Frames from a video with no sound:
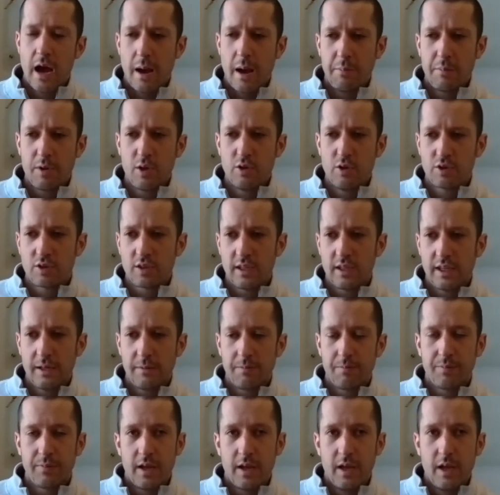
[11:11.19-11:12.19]

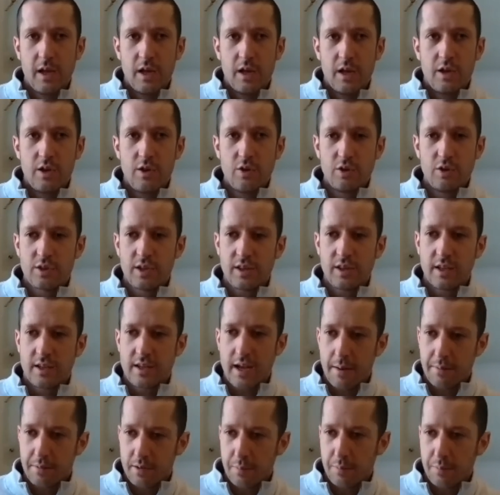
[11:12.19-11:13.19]
Usually the
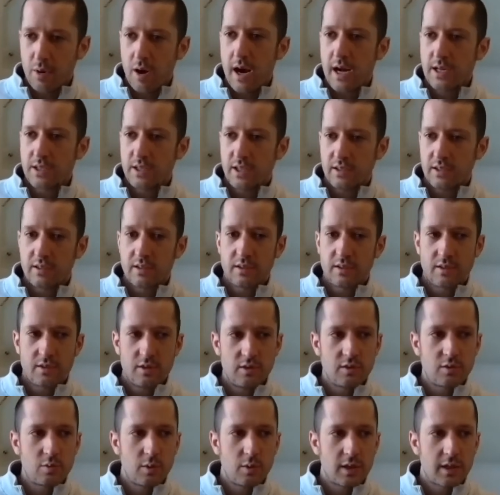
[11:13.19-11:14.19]
types of projects the
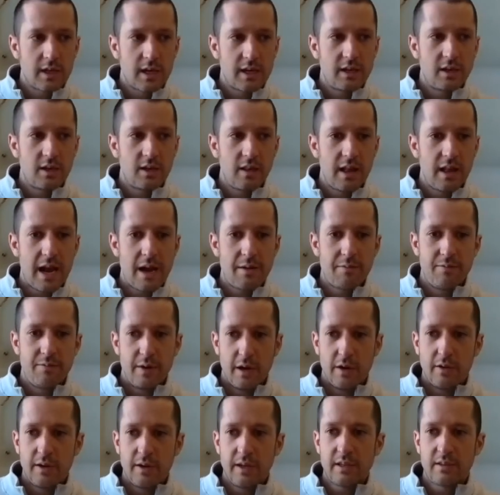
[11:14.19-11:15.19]
students work on in our lab
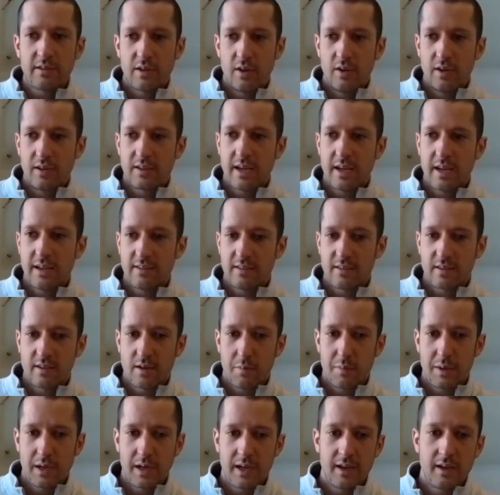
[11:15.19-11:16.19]
vary. So it tends to
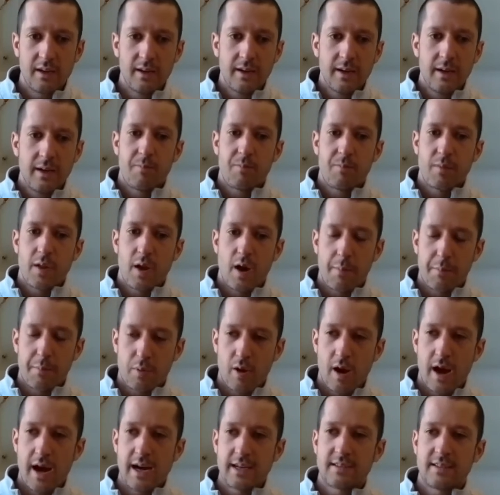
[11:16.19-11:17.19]
be a
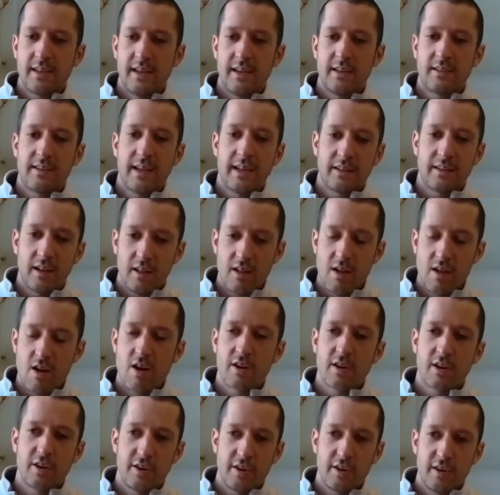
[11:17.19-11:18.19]
process that the
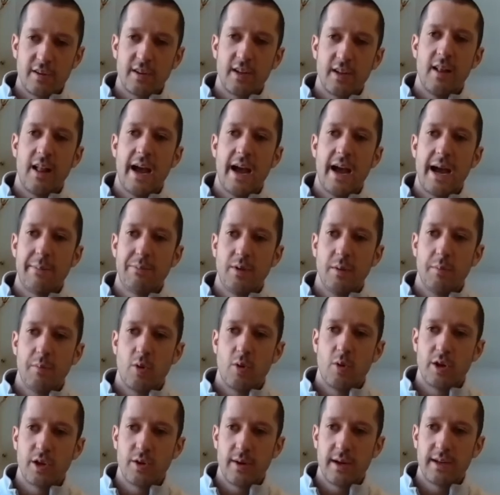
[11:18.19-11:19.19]
longer you're in the lab, the
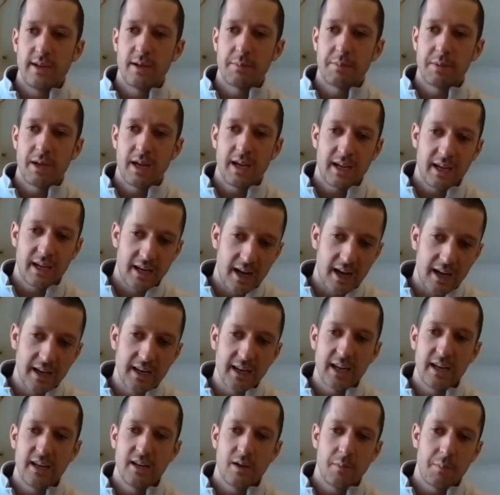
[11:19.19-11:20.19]
more you end up taking on
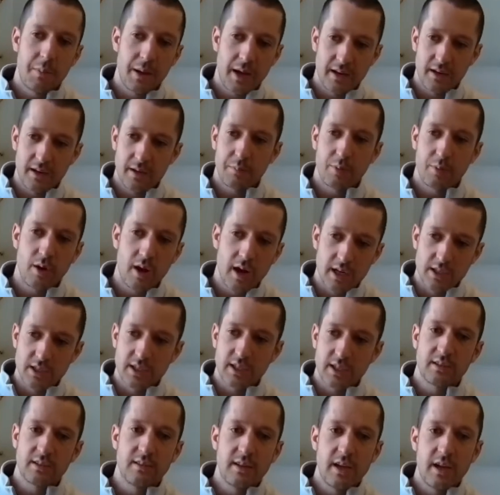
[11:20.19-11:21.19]
independent
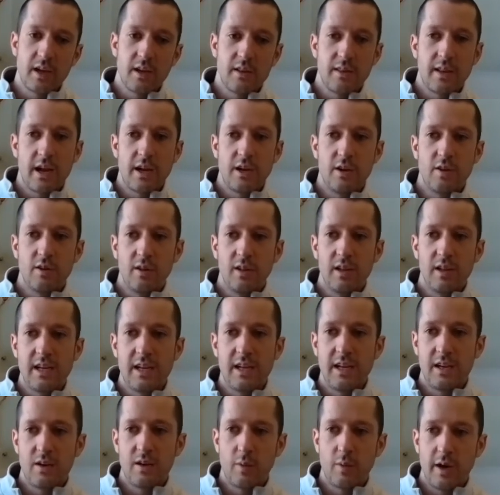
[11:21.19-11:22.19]
projects that you're
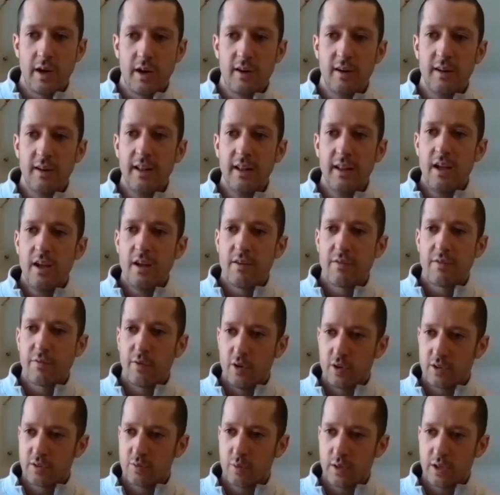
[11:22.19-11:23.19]
leading, where
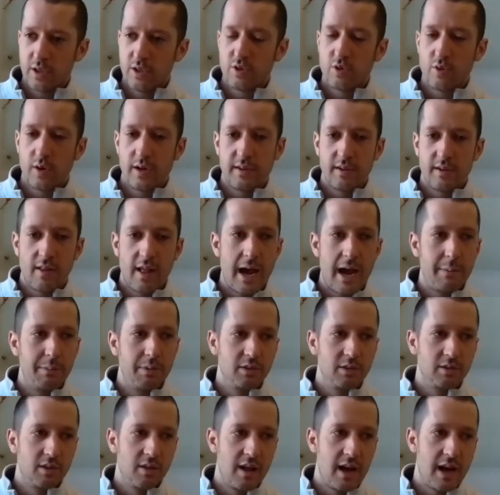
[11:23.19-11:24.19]
first when you join the lab,
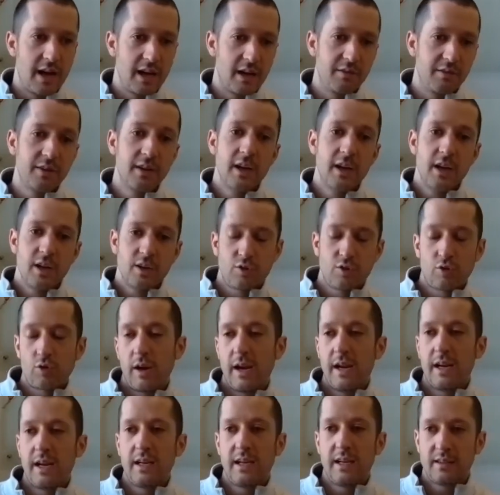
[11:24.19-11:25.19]
there's a lot of
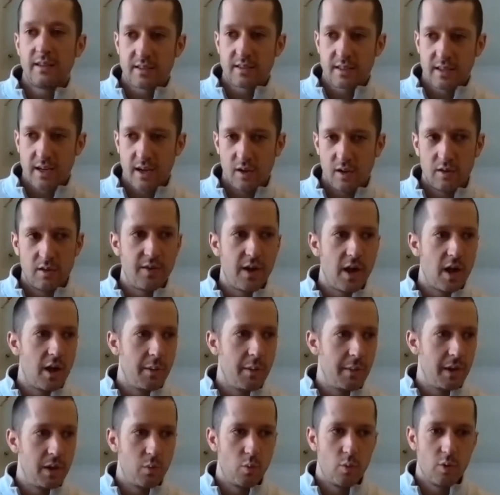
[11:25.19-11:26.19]
training, skill
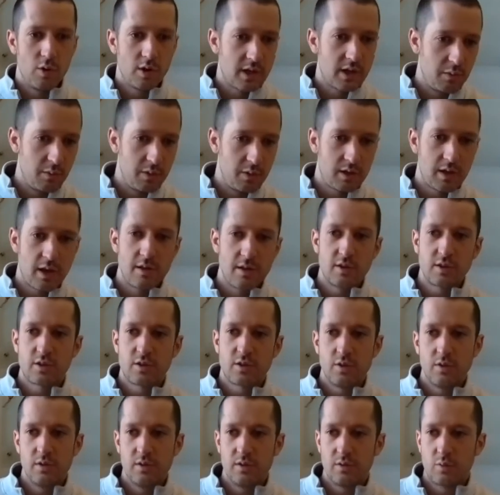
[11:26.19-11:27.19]
development, working with other
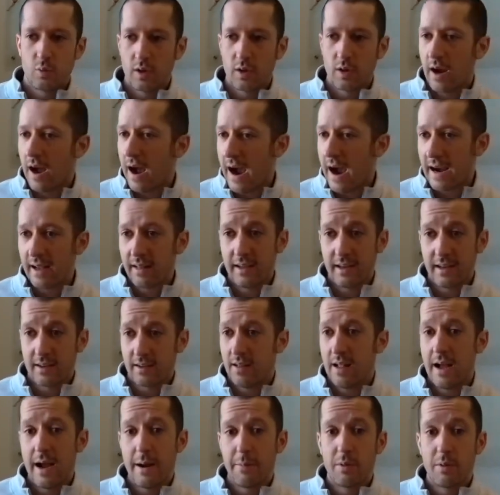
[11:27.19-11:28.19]
students. We're a highly
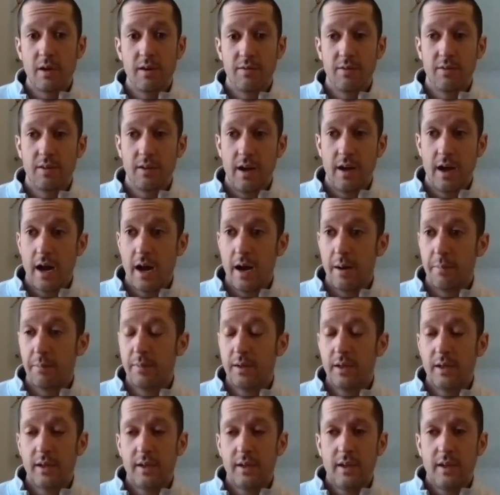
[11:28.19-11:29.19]
collaborative
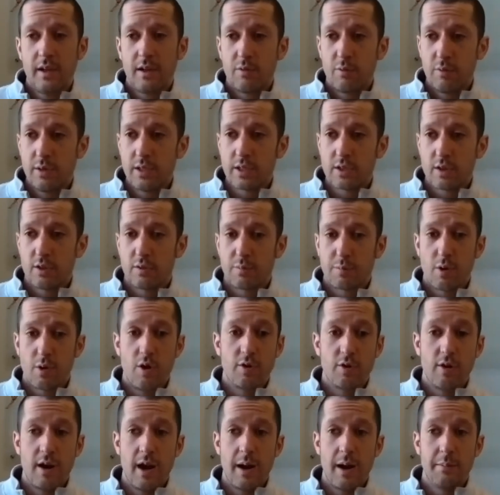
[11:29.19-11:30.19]
research
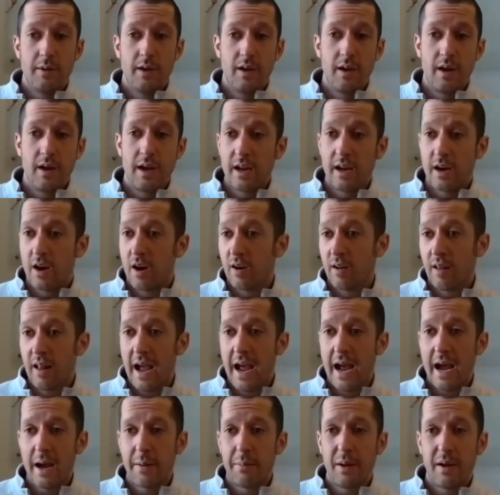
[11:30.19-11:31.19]
program in our
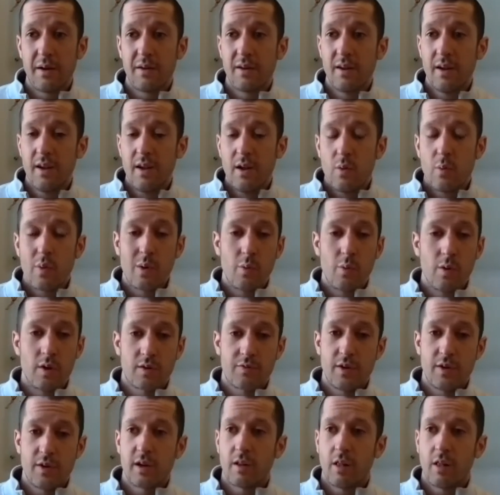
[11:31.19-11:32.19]
lab, and we work
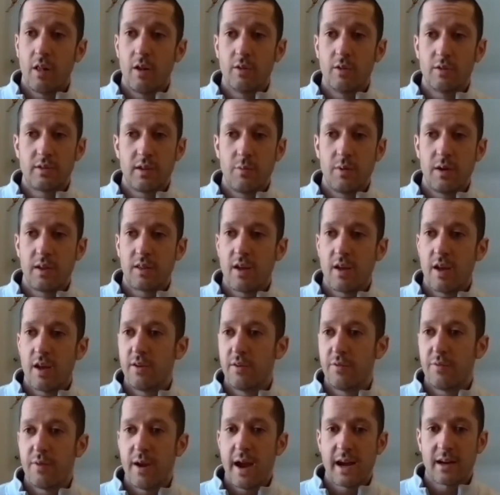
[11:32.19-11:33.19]
very closely with other
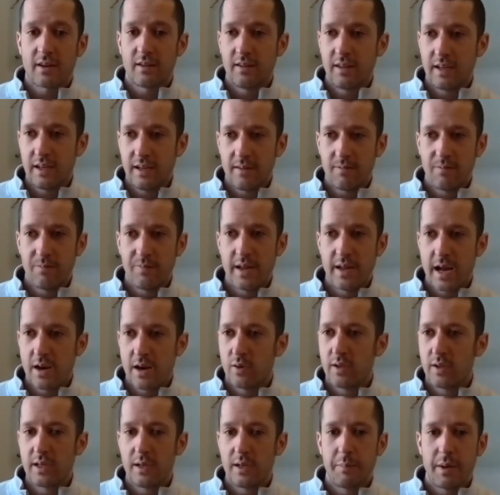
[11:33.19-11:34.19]
faculty, not
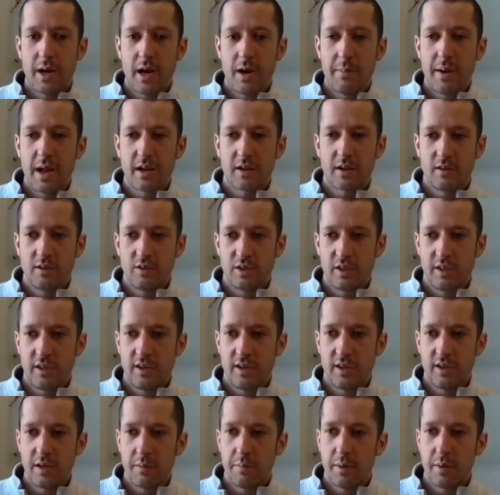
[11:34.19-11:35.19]
only in biomedical
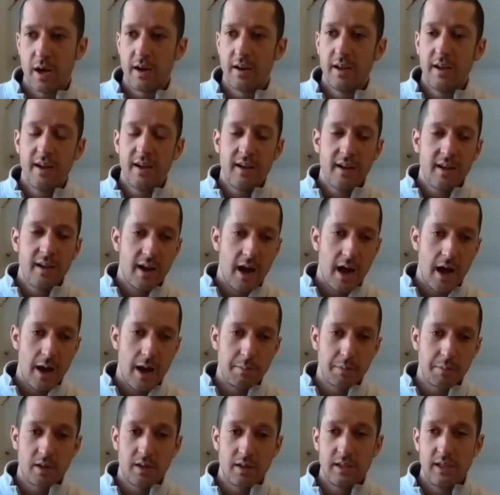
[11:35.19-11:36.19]
engineering, but
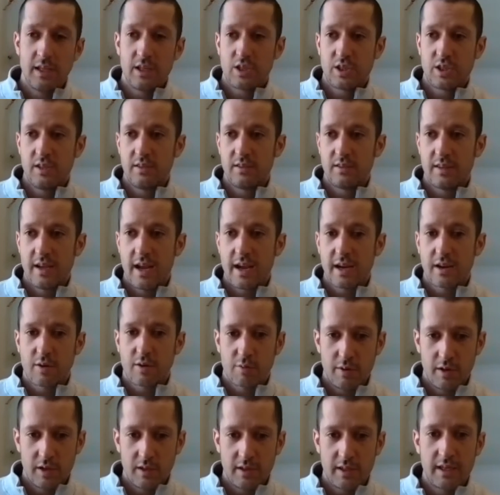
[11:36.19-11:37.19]
clinicians at
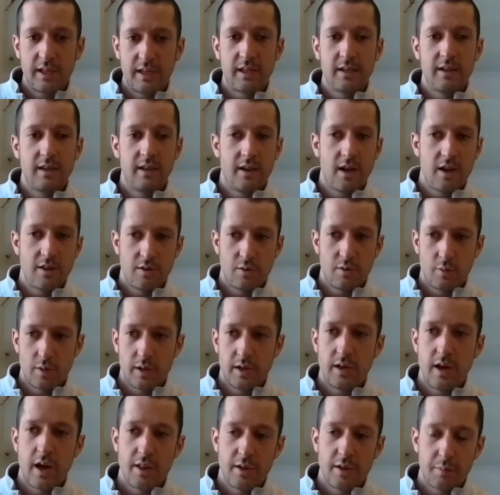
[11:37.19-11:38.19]
Carillion and
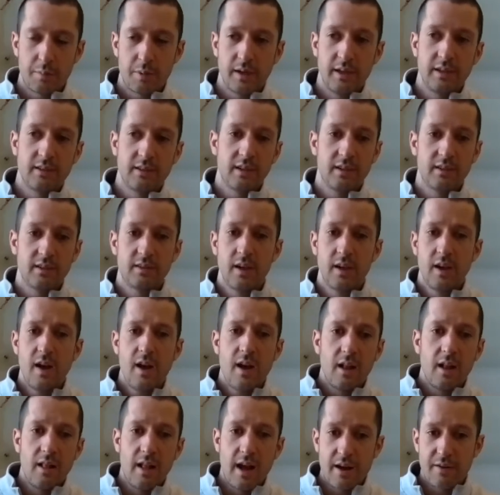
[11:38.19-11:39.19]
other places.
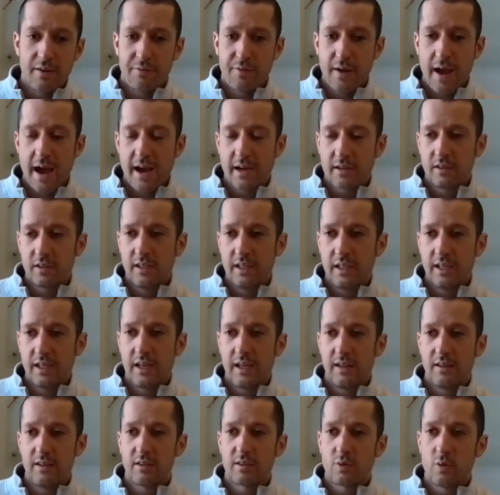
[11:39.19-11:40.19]
A lot of faculty
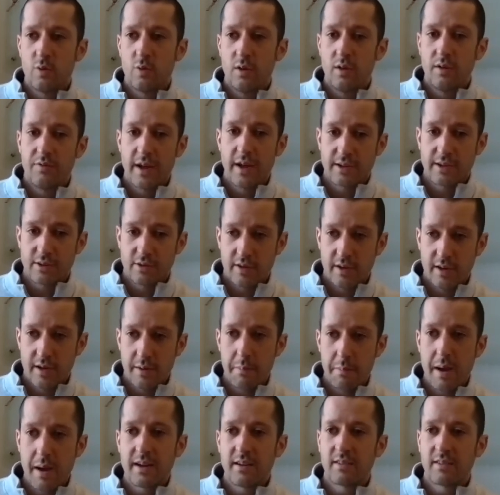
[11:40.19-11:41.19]
in the School of Veterinary
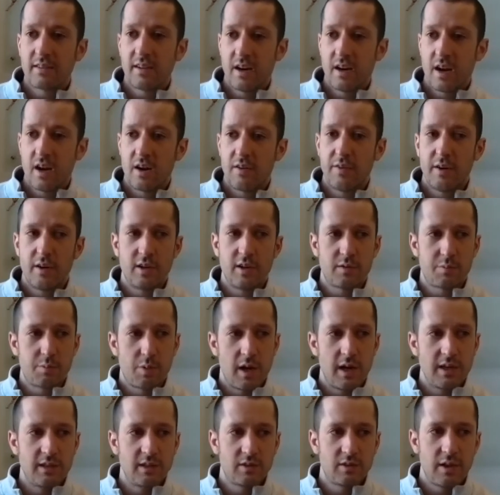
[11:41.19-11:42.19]
Medicine on our various
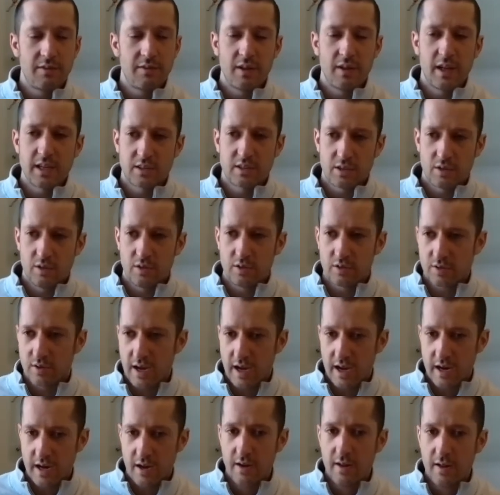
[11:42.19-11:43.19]
projects. I have a lot of students who
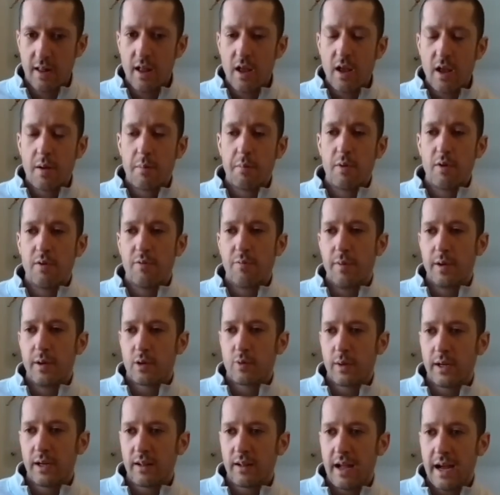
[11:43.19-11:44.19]
kind of move
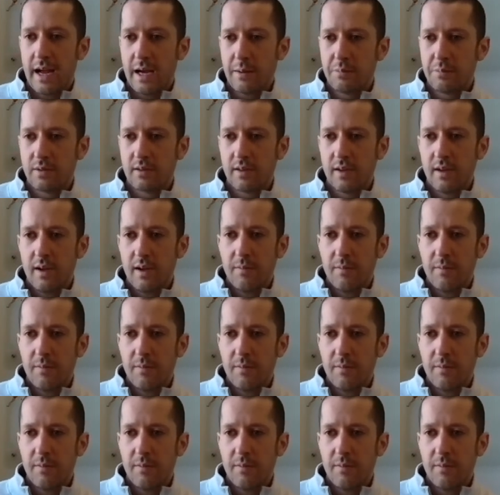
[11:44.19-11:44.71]
between labs.